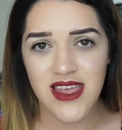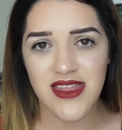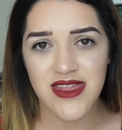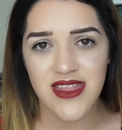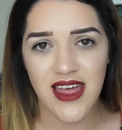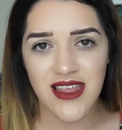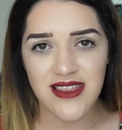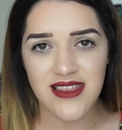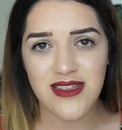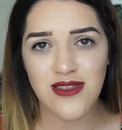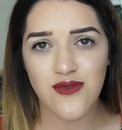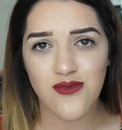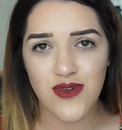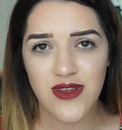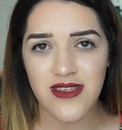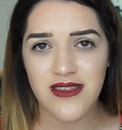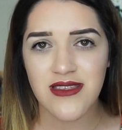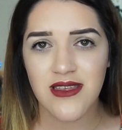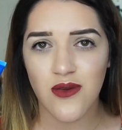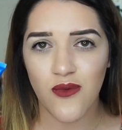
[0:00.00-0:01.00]
and that's the
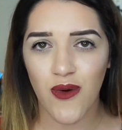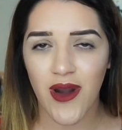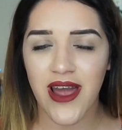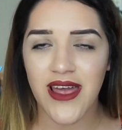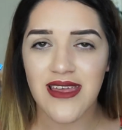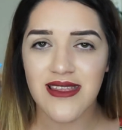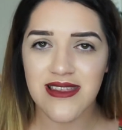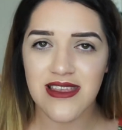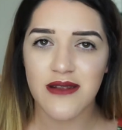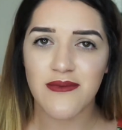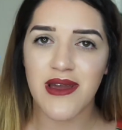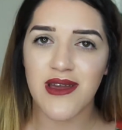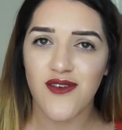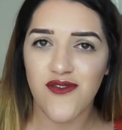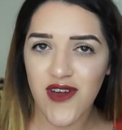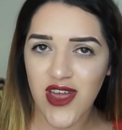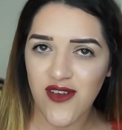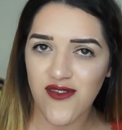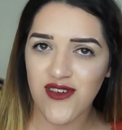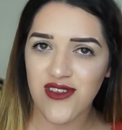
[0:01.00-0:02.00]
reason why it's in my
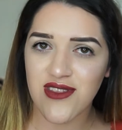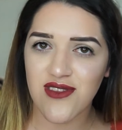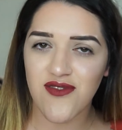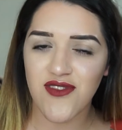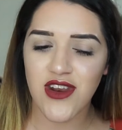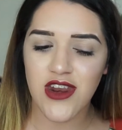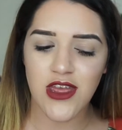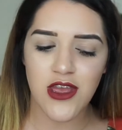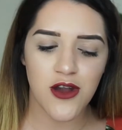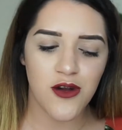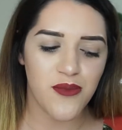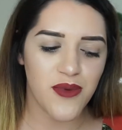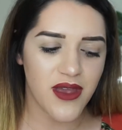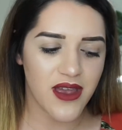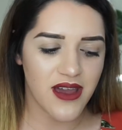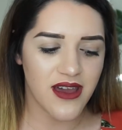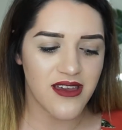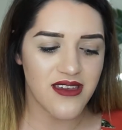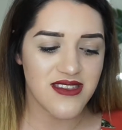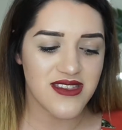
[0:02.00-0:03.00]
favorites video
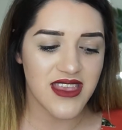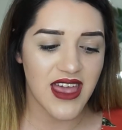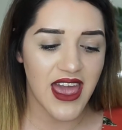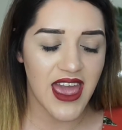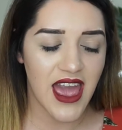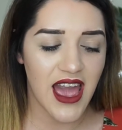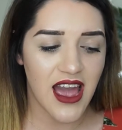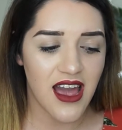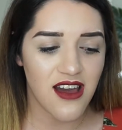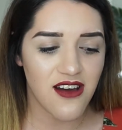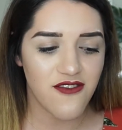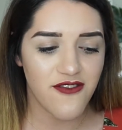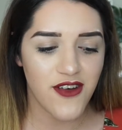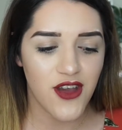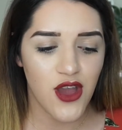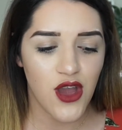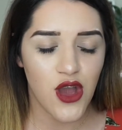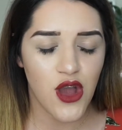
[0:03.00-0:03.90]
because I have